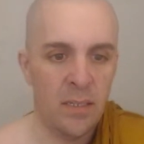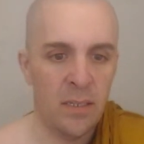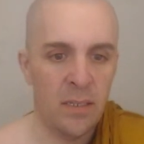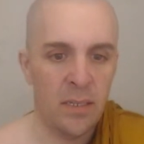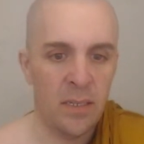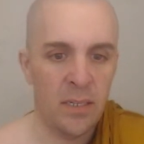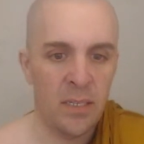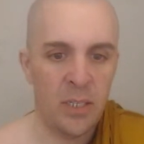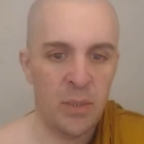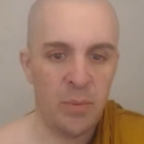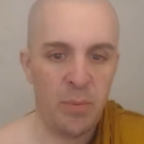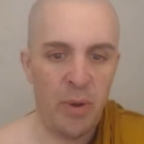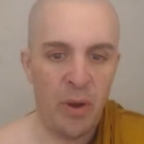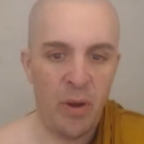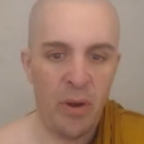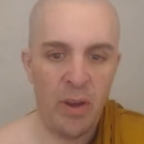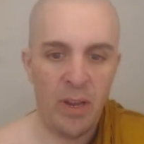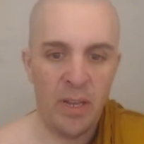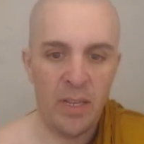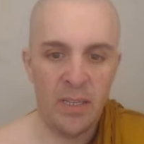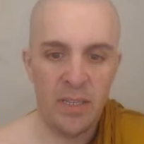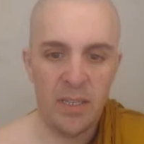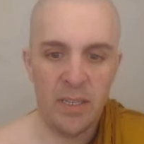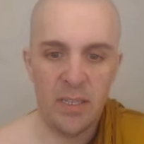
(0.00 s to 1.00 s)

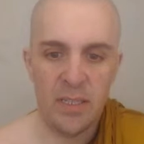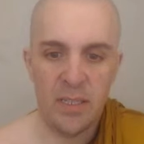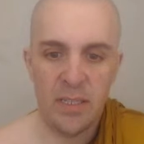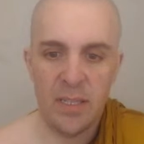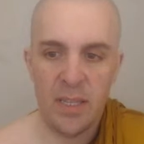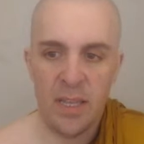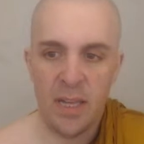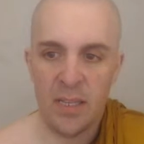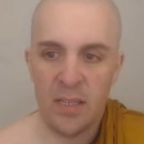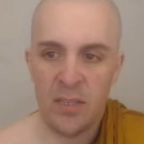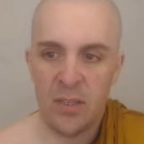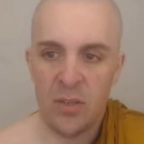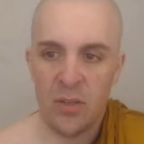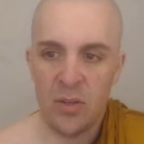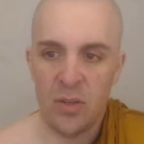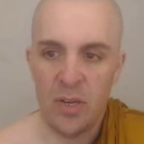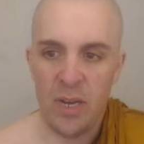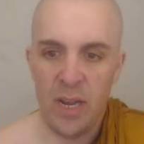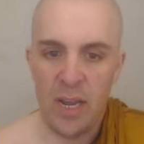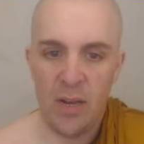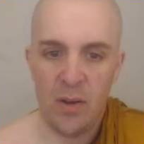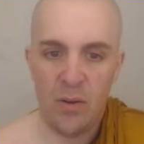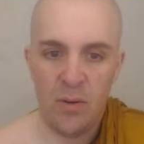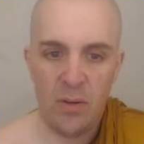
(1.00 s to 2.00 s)
experiences that stood
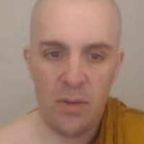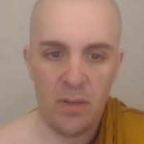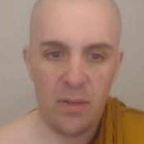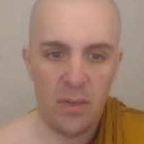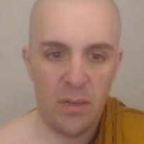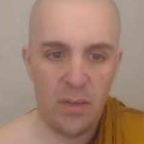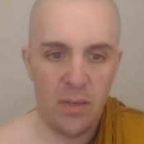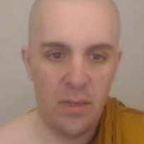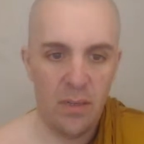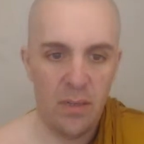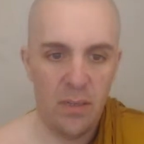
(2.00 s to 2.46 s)
out